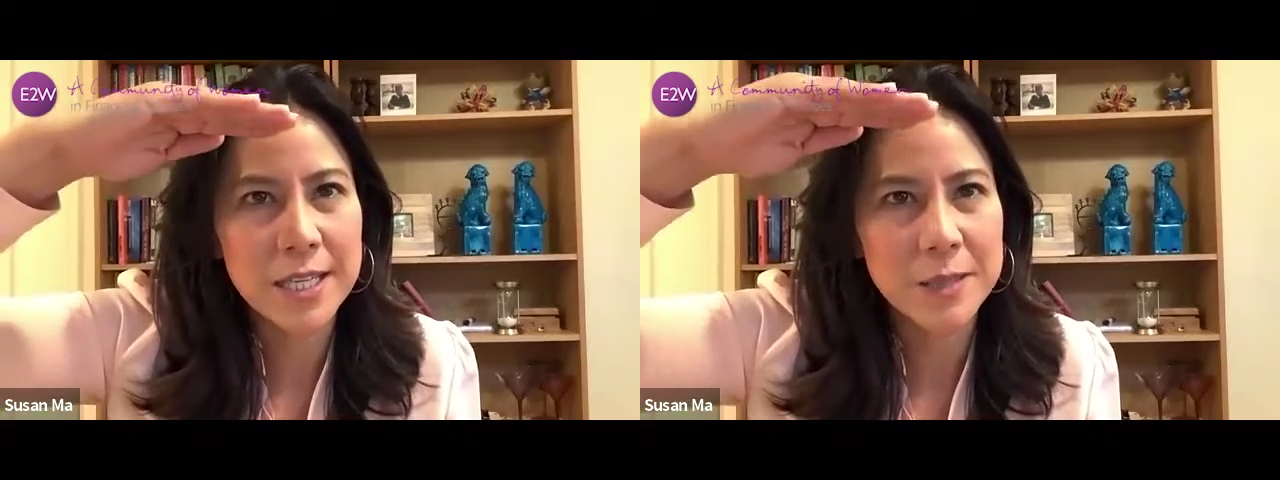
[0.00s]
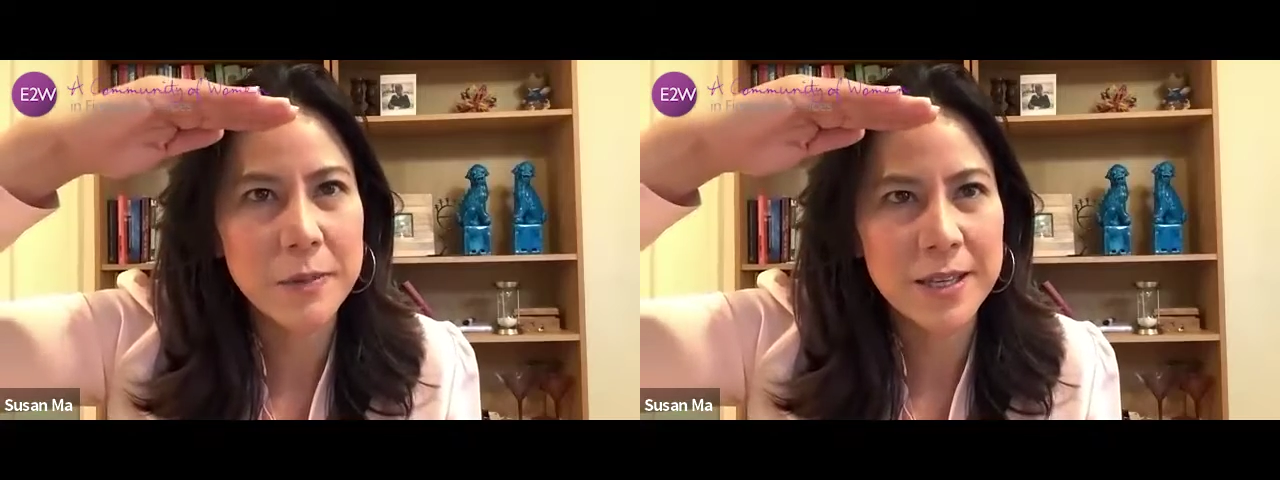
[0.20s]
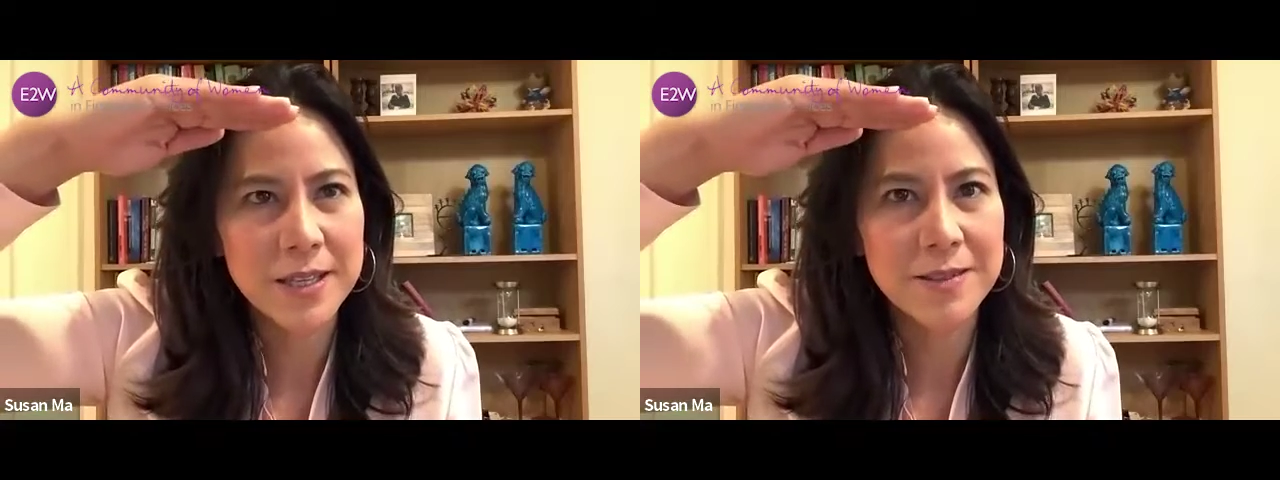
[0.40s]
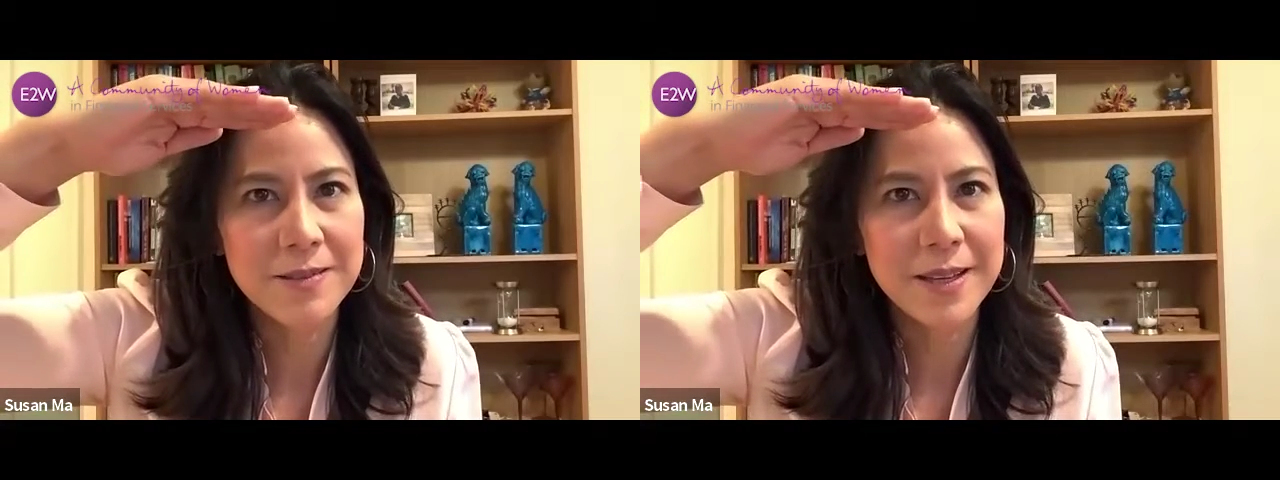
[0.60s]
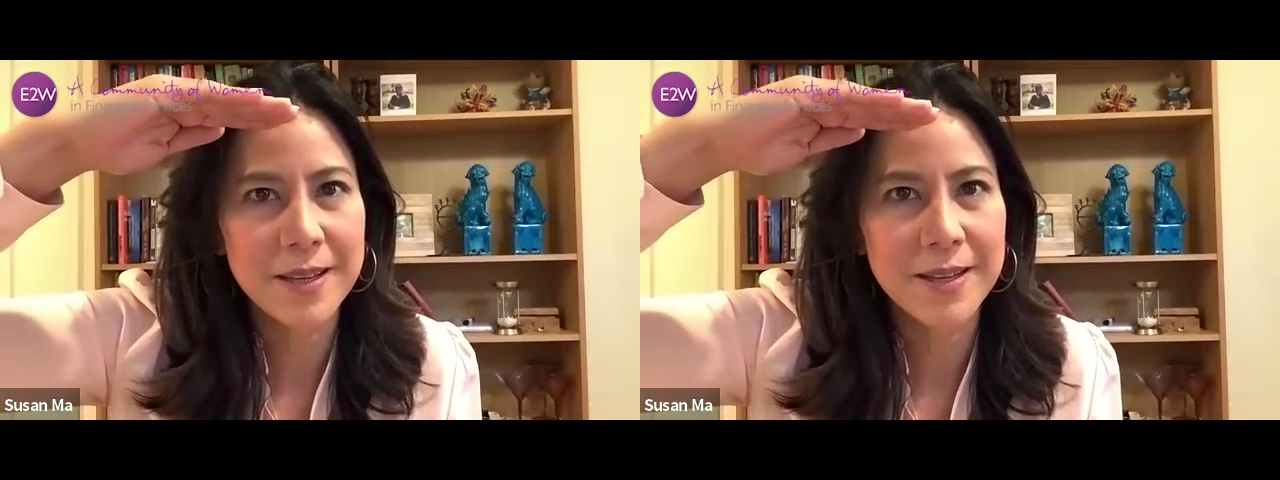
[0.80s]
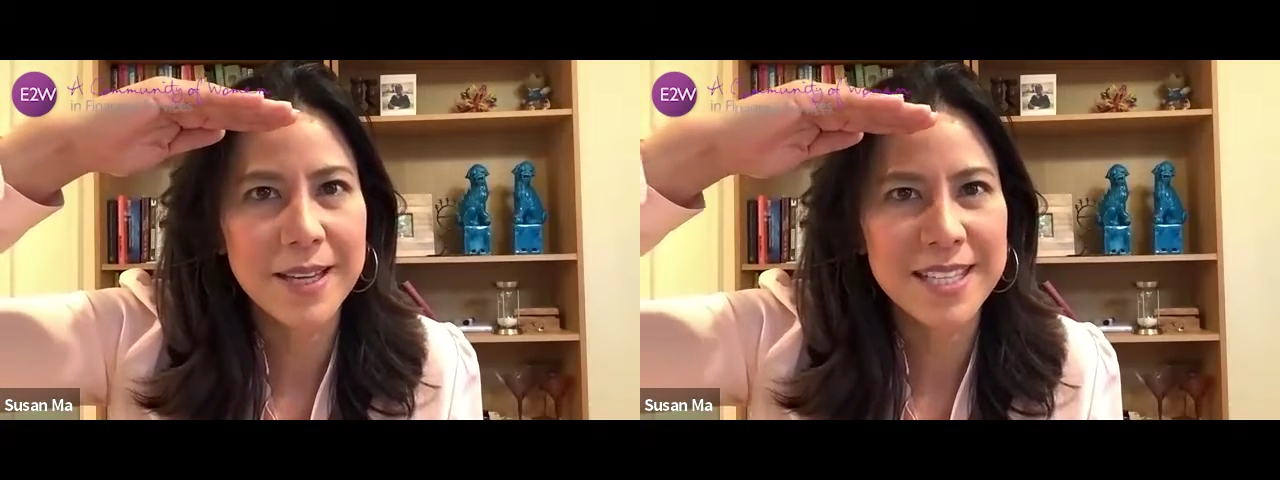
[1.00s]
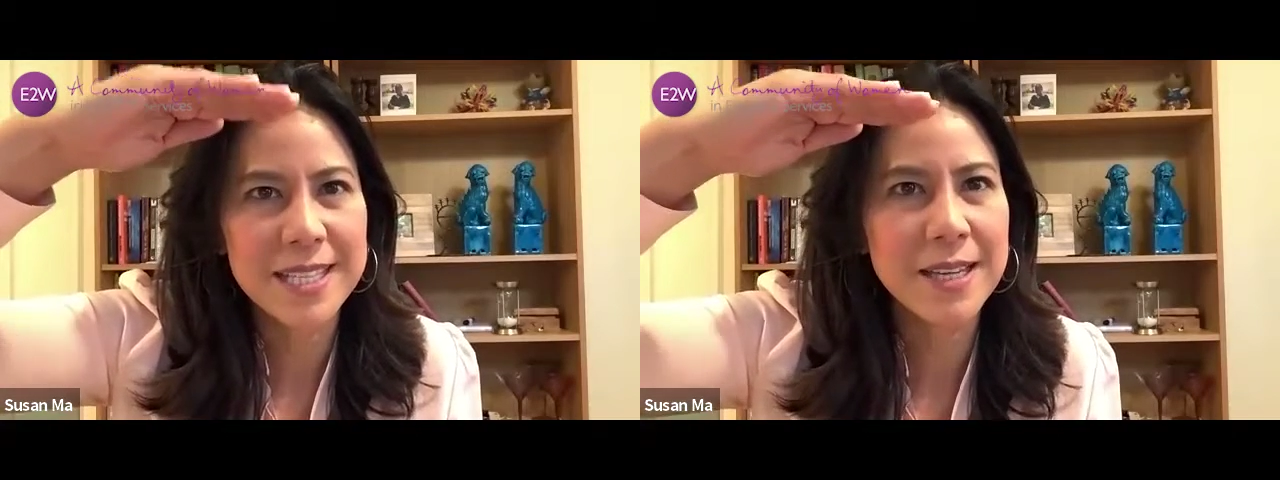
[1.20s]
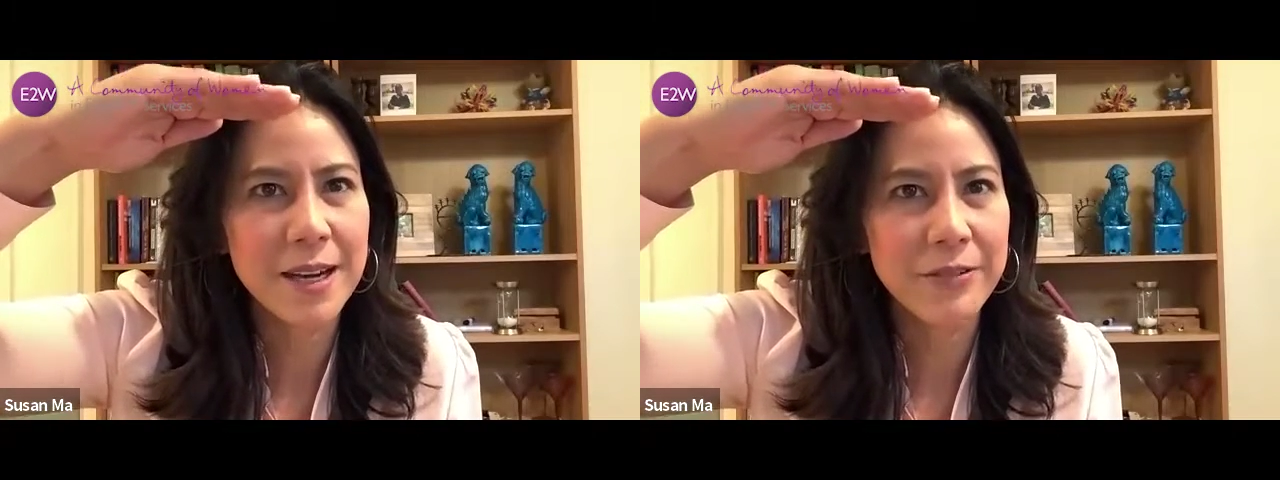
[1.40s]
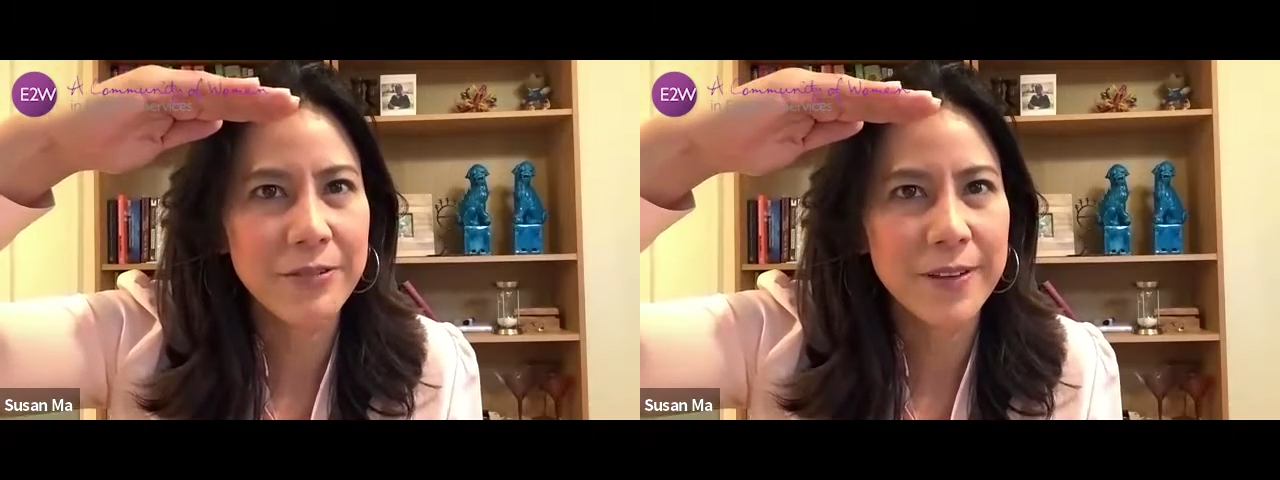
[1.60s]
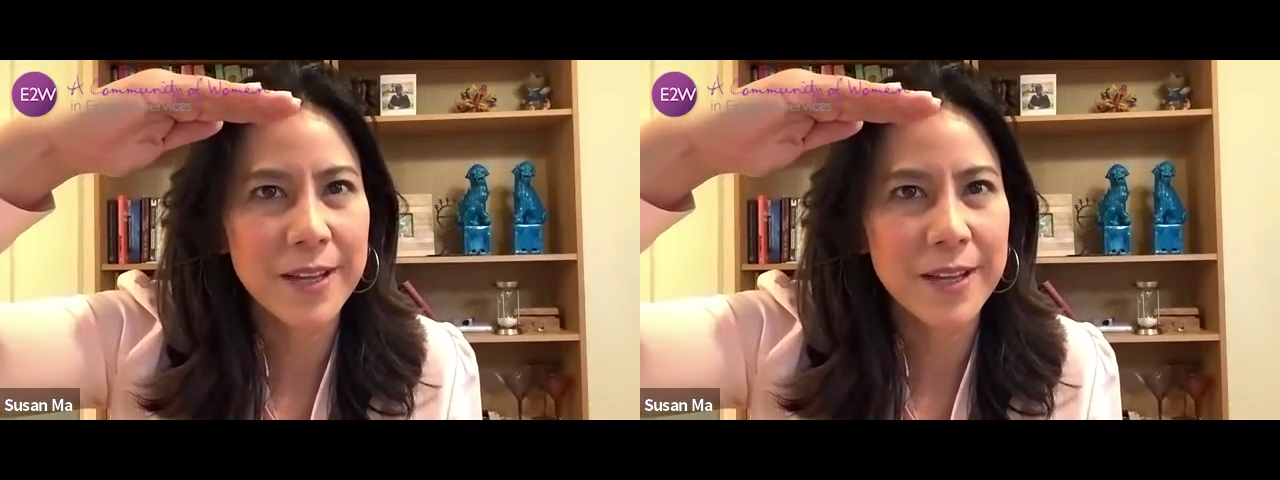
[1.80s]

is, is is enough.